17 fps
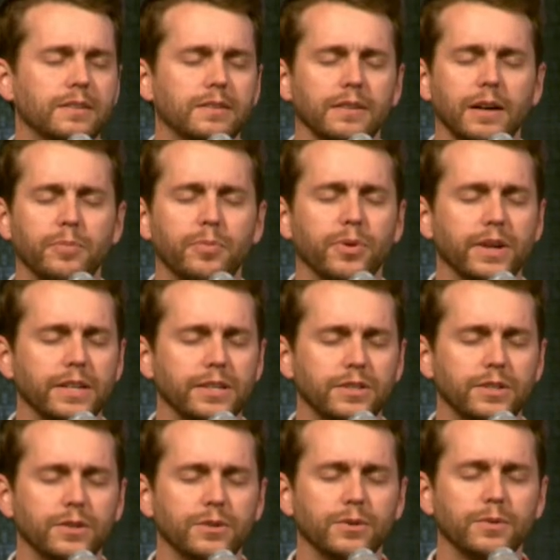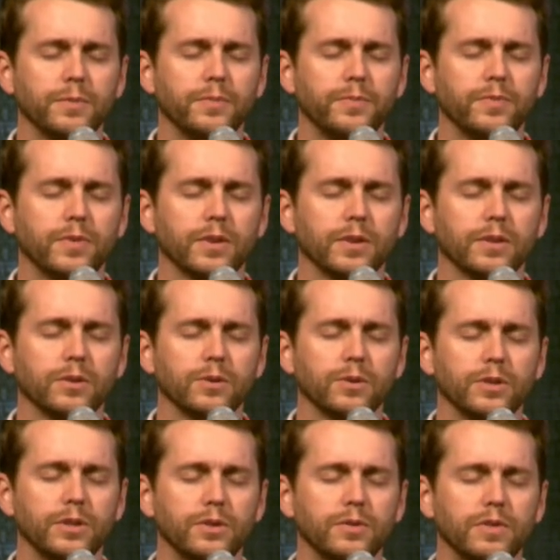I praise you.
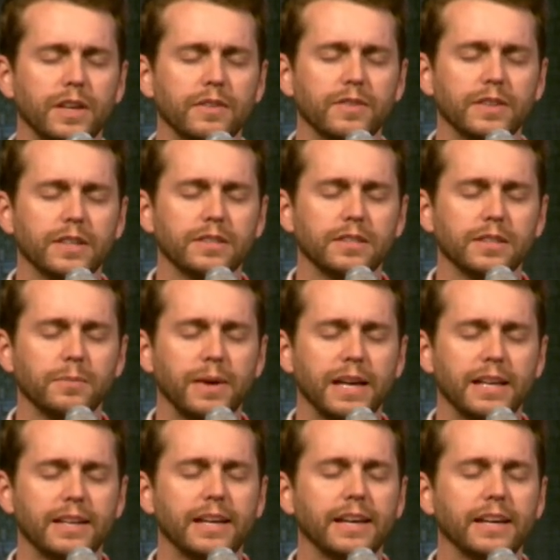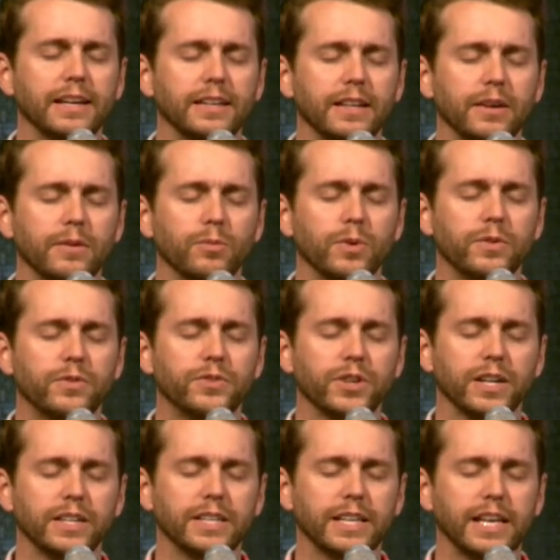Lord, you've given us a mandate, and we've
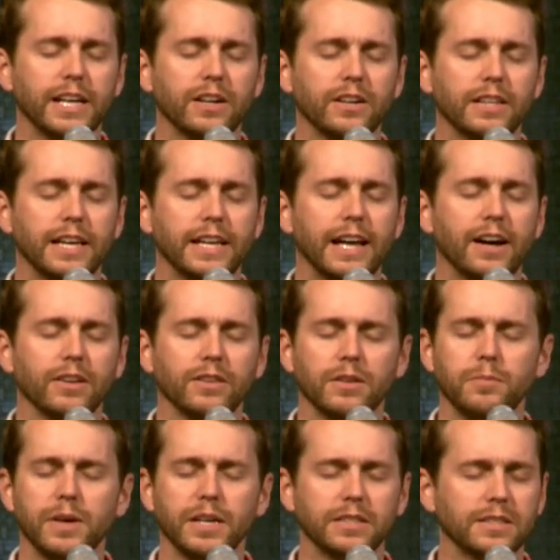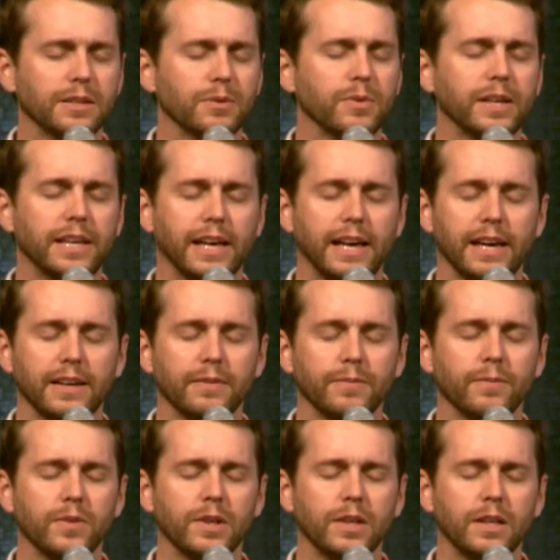tried to carry that out the best that we can.
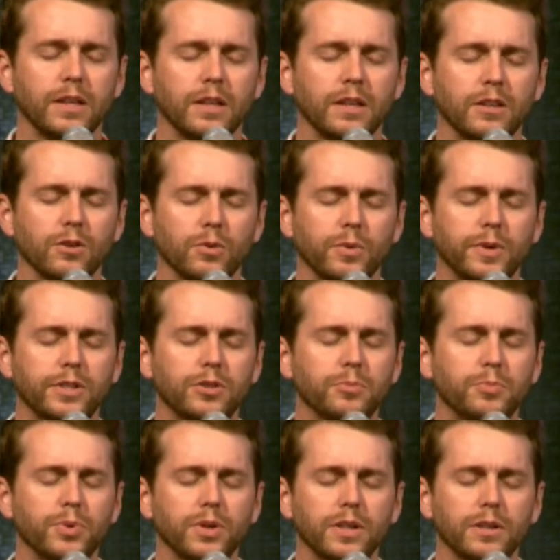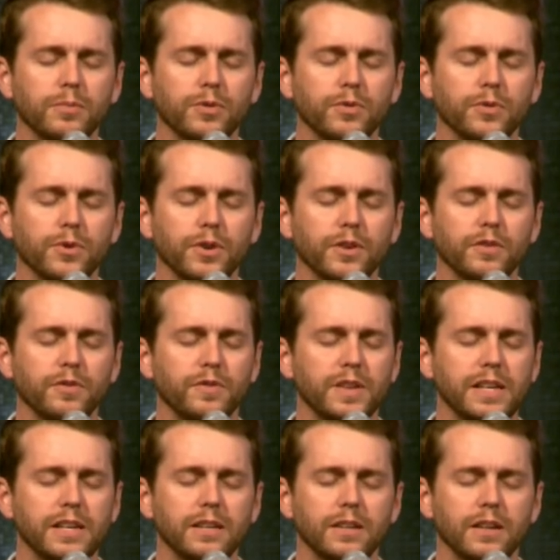Lord, we do put it before your
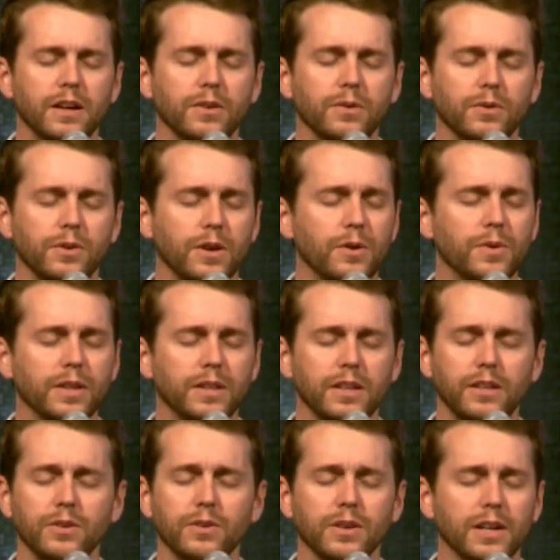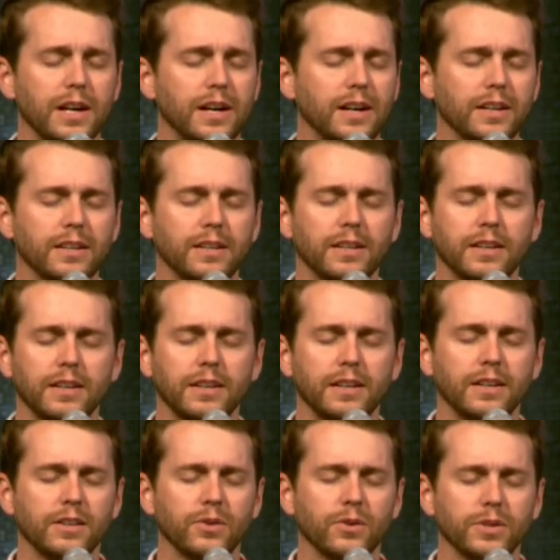feet, knowing that you're God.
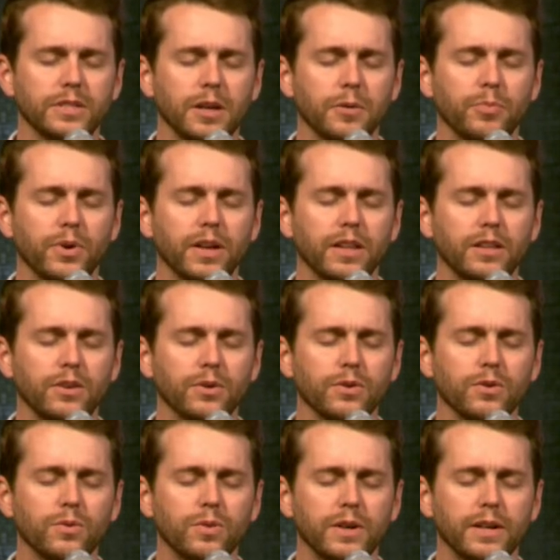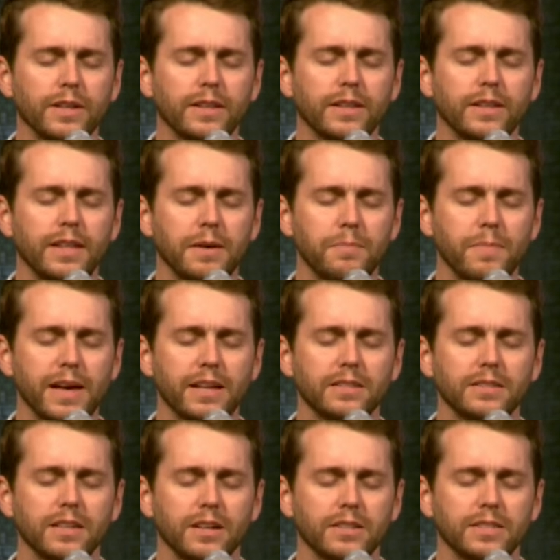Lord, as I pray, that you're the one that
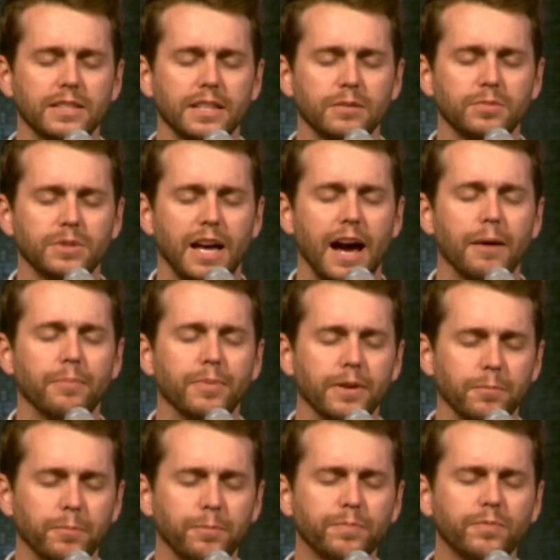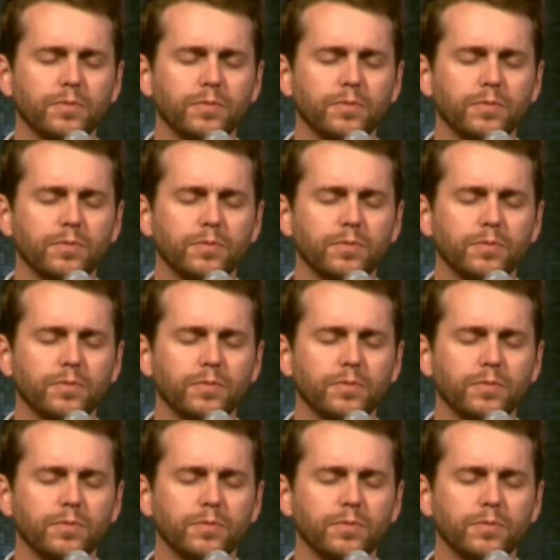makes our steps happen.